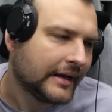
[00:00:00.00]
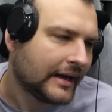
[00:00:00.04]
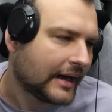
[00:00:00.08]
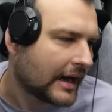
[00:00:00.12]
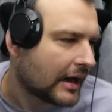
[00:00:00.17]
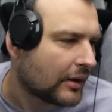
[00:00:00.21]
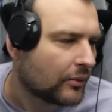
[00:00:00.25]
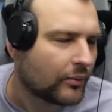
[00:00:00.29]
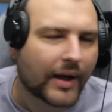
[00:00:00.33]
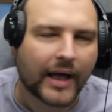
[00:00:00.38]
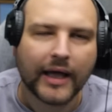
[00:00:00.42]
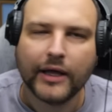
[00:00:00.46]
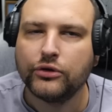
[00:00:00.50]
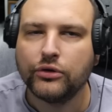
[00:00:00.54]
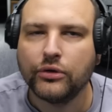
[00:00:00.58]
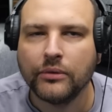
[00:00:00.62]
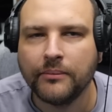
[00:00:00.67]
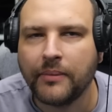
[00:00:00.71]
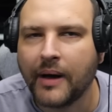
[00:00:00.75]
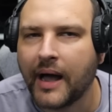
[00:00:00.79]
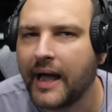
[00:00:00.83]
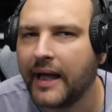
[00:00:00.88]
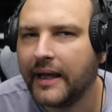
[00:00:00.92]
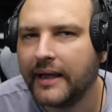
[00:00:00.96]
Why to
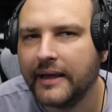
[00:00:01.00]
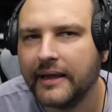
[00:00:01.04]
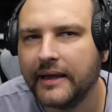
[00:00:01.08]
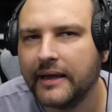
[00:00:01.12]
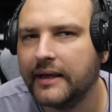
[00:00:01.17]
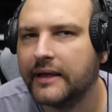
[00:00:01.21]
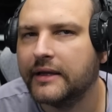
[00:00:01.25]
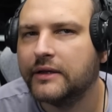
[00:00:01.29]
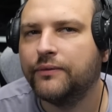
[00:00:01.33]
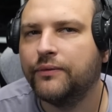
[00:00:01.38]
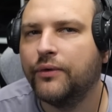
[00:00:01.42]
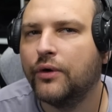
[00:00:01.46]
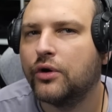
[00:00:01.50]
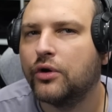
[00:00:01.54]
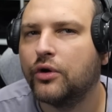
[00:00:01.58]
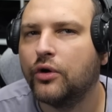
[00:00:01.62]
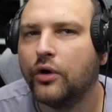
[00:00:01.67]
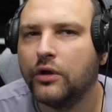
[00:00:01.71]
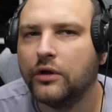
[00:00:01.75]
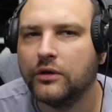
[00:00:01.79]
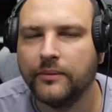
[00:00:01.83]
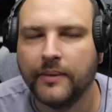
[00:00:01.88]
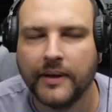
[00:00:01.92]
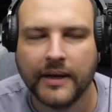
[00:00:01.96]
buy it for
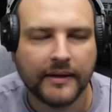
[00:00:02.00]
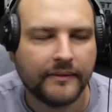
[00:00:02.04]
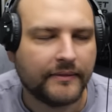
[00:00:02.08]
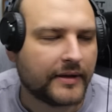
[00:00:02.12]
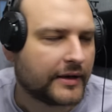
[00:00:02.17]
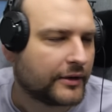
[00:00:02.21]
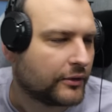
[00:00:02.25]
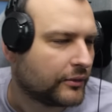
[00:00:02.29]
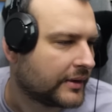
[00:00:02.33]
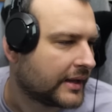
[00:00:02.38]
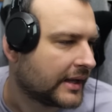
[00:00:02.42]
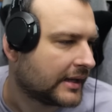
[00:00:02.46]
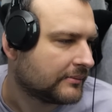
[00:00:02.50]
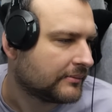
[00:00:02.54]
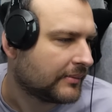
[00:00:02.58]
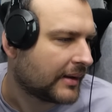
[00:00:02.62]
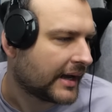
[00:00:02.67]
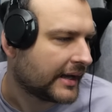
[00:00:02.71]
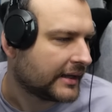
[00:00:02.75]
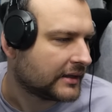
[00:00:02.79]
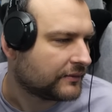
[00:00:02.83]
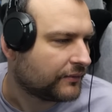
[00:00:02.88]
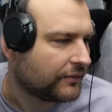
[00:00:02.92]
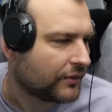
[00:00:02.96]
gold whenever you can
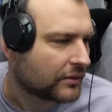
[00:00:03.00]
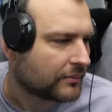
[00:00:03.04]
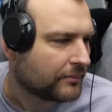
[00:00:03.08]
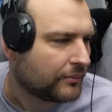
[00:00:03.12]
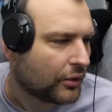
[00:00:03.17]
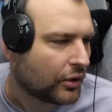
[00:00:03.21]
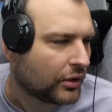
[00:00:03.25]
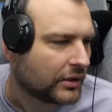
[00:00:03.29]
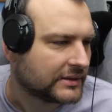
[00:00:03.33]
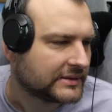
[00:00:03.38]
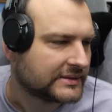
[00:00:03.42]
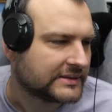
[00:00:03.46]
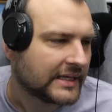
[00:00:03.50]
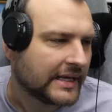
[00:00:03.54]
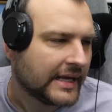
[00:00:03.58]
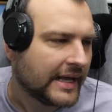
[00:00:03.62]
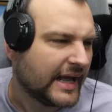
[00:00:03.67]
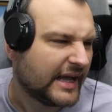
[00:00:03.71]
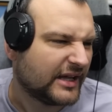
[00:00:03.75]
buy it for bonds?